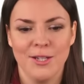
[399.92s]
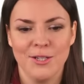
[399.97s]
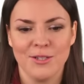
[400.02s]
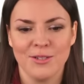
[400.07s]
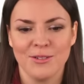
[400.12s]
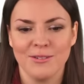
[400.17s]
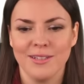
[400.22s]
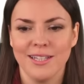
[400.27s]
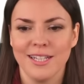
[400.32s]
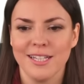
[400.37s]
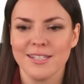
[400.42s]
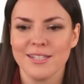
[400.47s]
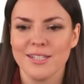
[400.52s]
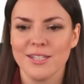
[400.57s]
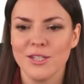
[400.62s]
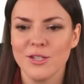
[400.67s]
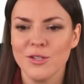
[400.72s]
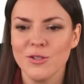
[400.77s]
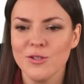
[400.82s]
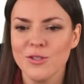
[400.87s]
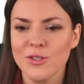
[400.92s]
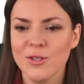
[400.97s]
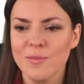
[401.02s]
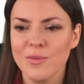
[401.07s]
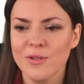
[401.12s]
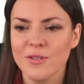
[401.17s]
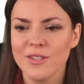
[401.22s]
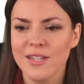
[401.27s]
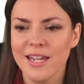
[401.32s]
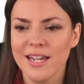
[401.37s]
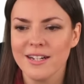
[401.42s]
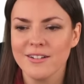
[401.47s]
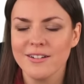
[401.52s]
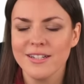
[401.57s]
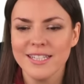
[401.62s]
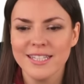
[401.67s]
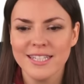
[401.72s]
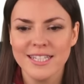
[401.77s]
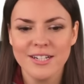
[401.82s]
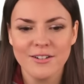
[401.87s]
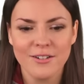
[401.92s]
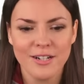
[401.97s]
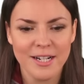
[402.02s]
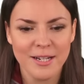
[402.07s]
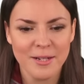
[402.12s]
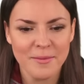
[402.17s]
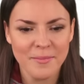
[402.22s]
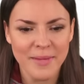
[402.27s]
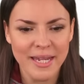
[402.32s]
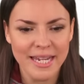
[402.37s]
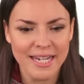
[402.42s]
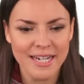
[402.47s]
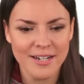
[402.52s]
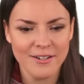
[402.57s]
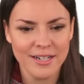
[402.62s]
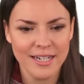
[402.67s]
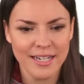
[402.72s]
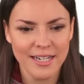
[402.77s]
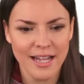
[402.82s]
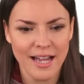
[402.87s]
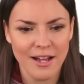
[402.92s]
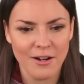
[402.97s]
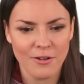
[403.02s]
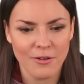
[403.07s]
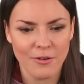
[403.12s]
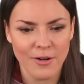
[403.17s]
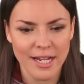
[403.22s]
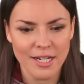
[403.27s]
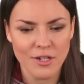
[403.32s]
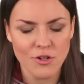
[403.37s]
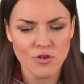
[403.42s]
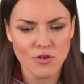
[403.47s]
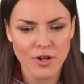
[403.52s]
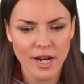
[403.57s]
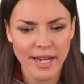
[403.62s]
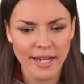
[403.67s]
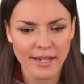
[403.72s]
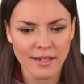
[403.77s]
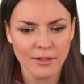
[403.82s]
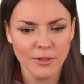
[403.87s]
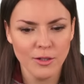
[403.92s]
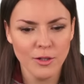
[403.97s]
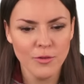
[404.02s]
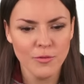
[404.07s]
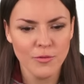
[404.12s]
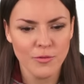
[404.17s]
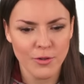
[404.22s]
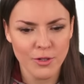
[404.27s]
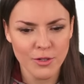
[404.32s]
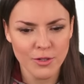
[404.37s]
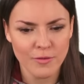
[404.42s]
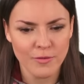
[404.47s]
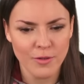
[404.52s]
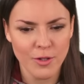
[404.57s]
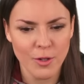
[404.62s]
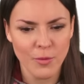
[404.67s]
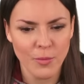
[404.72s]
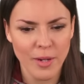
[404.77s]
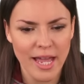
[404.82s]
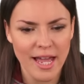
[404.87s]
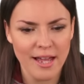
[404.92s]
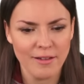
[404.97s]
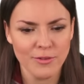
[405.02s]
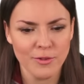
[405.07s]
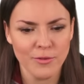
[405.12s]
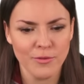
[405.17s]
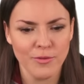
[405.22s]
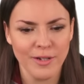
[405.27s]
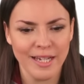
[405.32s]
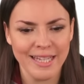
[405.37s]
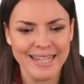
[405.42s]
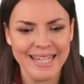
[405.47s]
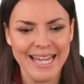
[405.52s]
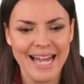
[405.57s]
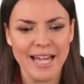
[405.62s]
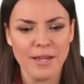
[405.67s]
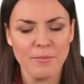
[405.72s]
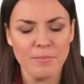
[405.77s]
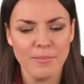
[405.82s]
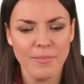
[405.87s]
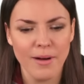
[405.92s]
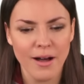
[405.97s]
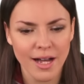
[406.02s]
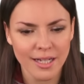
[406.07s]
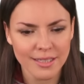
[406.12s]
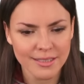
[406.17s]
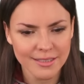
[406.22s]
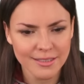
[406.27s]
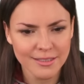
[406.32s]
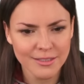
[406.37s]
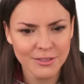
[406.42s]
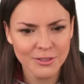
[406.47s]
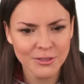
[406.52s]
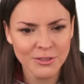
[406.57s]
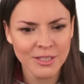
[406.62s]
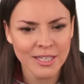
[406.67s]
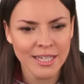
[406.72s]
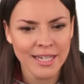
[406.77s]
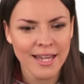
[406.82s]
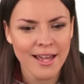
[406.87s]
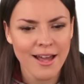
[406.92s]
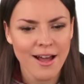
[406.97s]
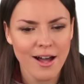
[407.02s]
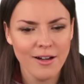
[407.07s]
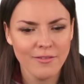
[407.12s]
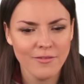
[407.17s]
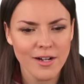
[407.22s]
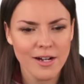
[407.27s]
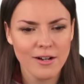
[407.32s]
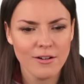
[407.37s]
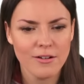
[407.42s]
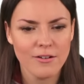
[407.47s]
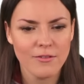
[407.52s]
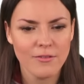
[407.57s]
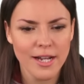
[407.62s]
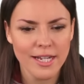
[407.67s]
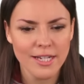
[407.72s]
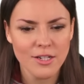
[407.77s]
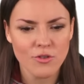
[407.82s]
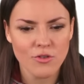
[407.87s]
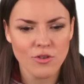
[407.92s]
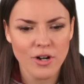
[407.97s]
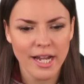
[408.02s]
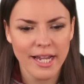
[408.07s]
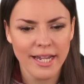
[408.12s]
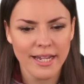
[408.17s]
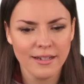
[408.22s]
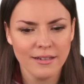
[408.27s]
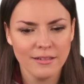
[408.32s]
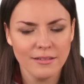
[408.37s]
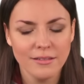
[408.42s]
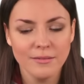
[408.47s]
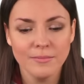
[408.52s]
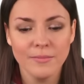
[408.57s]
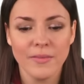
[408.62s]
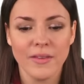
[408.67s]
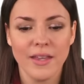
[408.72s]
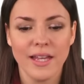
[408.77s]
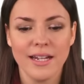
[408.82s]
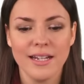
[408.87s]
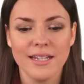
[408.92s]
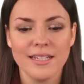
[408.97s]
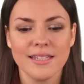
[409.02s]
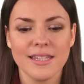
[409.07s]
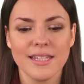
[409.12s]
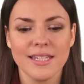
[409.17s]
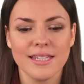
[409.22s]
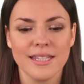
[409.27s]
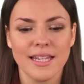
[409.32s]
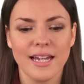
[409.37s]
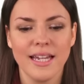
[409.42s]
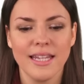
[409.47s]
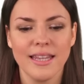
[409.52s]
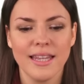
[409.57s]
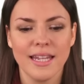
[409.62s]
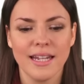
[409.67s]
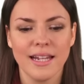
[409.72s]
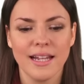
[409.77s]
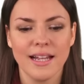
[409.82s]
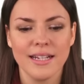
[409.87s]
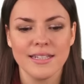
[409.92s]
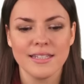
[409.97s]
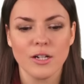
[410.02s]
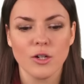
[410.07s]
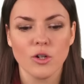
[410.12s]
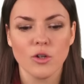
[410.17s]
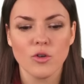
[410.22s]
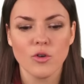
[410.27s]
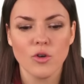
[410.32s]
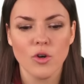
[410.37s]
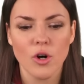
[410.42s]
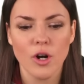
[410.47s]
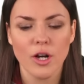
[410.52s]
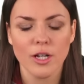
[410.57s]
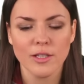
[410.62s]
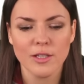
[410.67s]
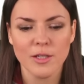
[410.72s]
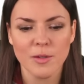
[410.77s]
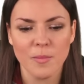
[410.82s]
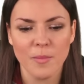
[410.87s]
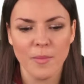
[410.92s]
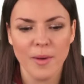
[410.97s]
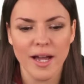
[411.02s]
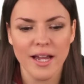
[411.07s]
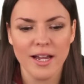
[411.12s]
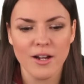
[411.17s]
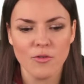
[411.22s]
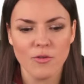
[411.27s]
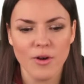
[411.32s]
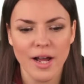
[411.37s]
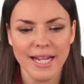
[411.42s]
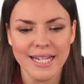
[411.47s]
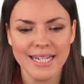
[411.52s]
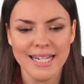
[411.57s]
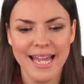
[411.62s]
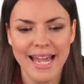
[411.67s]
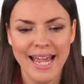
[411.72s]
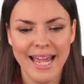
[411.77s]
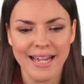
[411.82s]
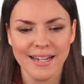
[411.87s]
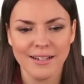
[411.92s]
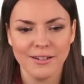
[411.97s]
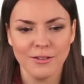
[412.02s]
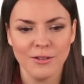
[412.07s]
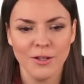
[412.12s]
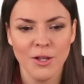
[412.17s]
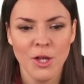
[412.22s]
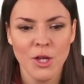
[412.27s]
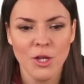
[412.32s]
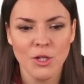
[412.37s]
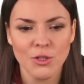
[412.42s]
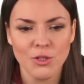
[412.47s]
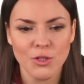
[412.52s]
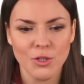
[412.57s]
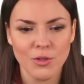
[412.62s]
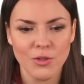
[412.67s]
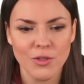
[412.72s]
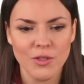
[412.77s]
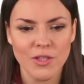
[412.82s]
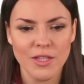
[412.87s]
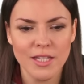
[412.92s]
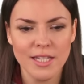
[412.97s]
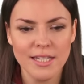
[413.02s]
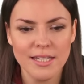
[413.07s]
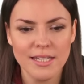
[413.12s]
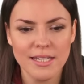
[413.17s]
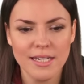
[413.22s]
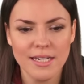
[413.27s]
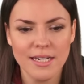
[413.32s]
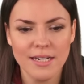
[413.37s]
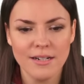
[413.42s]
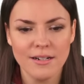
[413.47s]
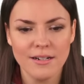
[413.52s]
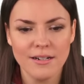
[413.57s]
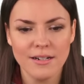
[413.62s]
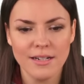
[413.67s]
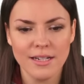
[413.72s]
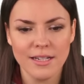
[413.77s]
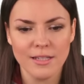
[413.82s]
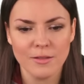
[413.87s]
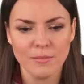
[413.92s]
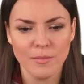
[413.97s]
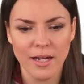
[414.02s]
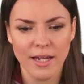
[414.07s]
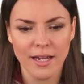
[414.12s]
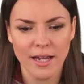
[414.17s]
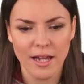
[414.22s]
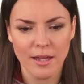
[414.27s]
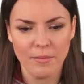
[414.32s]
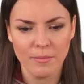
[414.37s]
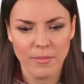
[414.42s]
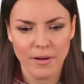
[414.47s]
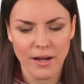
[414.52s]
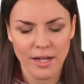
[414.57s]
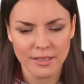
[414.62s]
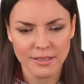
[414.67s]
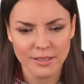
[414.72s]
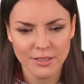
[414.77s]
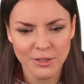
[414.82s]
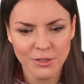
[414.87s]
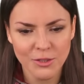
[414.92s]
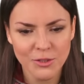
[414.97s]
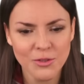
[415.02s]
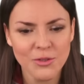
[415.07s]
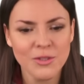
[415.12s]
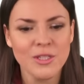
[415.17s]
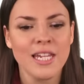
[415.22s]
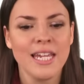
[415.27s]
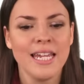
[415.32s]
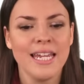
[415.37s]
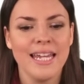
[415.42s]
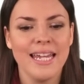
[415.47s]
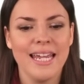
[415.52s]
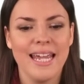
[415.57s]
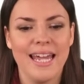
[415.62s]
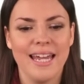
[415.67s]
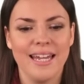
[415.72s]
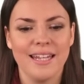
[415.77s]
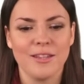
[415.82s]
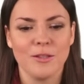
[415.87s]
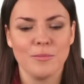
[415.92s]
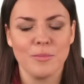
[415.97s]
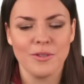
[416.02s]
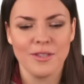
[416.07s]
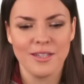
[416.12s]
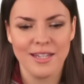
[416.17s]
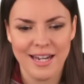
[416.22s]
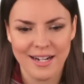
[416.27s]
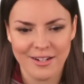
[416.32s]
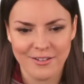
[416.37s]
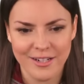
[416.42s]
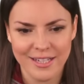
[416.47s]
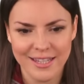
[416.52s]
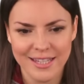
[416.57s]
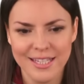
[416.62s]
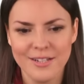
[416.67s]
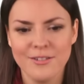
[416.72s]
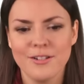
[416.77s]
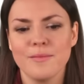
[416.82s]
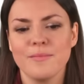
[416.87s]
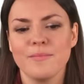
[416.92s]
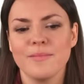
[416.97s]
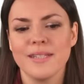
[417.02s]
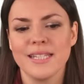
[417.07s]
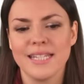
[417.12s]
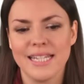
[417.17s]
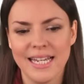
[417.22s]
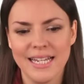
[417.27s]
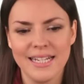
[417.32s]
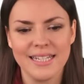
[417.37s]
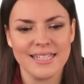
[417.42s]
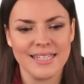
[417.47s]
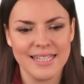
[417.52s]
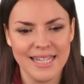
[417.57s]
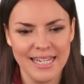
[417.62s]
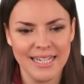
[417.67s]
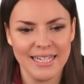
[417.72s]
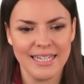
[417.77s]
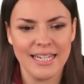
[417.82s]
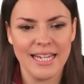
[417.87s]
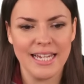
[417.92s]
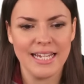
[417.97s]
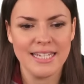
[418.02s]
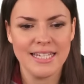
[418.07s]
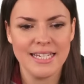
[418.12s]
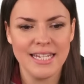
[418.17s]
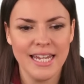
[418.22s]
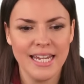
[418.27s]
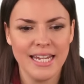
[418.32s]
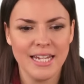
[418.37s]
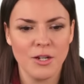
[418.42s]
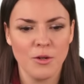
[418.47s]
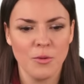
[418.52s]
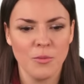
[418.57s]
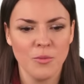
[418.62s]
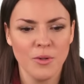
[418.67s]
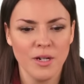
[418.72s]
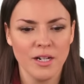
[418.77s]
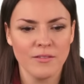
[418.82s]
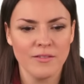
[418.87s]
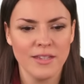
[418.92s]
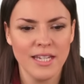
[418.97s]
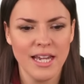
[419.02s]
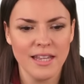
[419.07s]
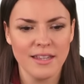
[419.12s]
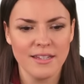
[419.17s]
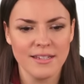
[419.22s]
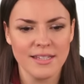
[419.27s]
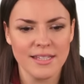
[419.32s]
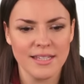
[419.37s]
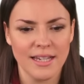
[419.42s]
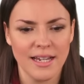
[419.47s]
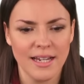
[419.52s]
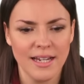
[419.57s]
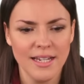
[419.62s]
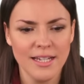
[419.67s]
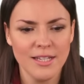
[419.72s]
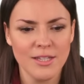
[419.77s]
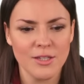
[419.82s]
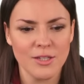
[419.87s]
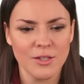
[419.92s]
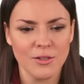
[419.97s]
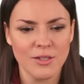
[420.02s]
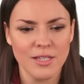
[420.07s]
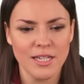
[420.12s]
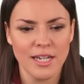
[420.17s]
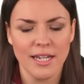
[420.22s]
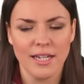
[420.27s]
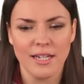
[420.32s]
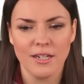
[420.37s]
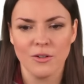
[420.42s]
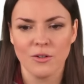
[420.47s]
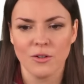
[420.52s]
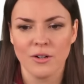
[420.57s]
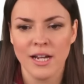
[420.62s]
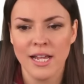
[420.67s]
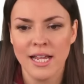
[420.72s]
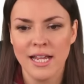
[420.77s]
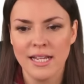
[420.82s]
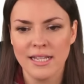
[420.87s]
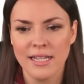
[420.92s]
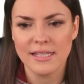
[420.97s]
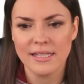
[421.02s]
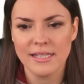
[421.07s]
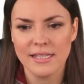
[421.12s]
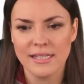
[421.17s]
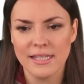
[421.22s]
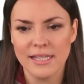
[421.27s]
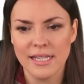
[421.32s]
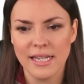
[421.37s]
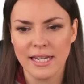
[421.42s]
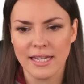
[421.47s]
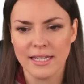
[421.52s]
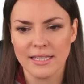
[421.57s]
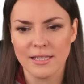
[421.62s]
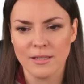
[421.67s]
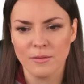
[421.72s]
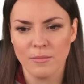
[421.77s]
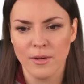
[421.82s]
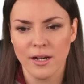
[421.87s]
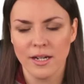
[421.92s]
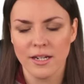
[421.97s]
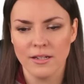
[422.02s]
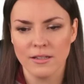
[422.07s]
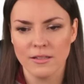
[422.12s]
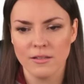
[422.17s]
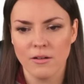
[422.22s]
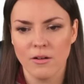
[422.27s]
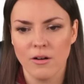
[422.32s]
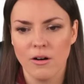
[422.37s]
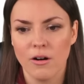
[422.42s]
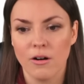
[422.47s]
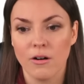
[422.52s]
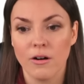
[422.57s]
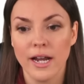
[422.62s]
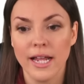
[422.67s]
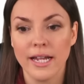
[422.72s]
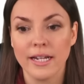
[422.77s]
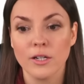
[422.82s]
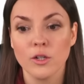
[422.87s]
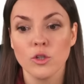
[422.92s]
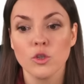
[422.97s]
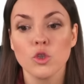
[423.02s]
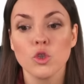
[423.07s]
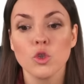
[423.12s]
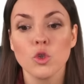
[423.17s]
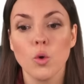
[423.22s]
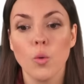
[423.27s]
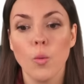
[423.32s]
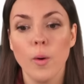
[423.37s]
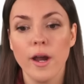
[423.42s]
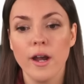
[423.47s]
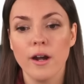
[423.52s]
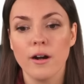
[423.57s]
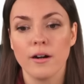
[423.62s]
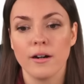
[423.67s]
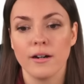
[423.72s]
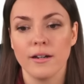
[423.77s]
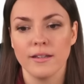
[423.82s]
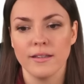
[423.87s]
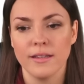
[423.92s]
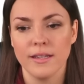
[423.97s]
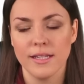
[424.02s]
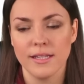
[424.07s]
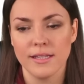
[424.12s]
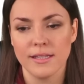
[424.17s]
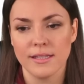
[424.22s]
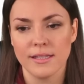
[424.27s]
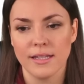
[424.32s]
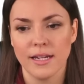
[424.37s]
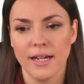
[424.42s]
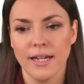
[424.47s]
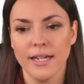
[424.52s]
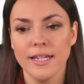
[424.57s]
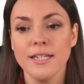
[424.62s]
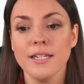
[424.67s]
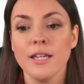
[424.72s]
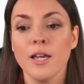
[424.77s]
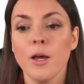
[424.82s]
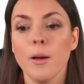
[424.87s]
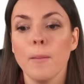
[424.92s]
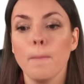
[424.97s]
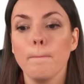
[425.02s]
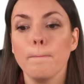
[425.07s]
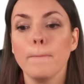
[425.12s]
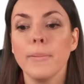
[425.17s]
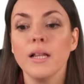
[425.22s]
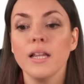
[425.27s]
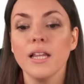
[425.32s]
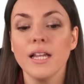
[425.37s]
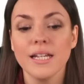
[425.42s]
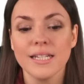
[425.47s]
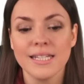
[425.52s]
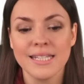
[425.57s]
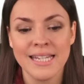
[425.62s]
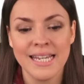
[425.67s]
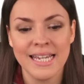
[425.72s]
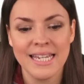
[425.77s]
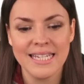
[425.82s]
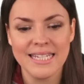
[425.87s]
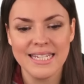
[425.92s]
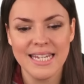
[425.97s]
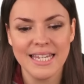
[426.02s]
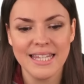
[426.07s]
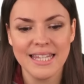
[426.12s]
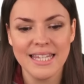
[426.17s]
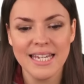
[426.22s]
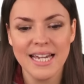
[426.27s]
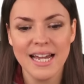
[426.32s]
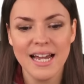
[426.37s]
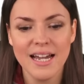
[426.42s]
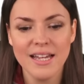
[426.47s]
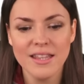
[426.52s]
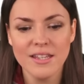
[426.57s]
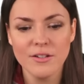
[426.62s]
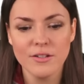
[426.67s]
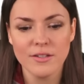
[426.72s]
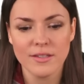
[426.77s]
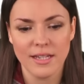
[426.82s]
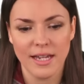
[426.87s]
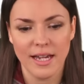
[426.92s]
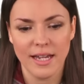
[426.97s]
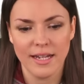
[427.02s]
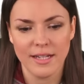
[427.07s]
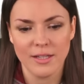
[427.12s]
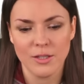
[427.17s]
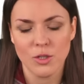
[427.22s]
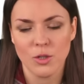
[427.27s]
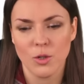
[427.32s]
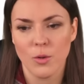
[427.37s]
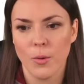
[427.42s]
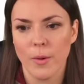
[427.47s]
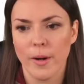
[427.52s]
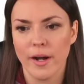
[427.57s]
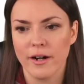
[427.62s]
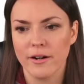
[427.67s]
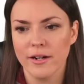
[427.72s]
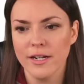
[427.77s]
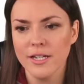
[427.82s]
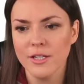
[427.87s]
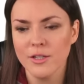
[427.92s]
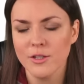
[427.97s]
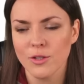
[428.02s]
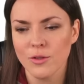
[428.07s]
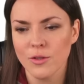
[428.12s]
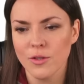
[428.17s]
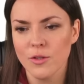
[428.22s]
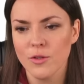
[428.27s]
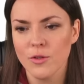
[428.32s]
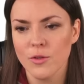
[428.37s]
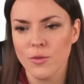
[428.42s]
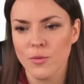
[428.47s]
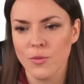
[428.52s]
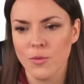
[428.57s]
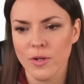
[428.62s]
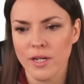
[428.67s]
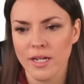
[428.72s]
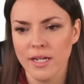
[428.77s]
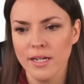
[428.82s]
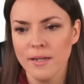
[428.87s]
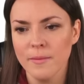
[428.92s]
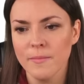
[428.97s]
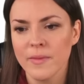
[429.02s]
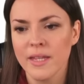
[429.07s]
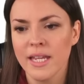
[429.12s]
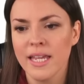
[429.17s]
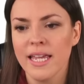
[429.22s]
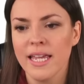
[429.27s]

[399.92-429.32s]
So let's use the Pythagorean theorem here in our right triangle. First of all, we have to find the hypotenuse of our right triangle. That is the side that lies across my right angle. So this here is my hypotenuse. And the Pythagorean theorem says then, take one of the other sides. So take your 6 minus r and square this side. Plus, take the other side and square it, so the 3,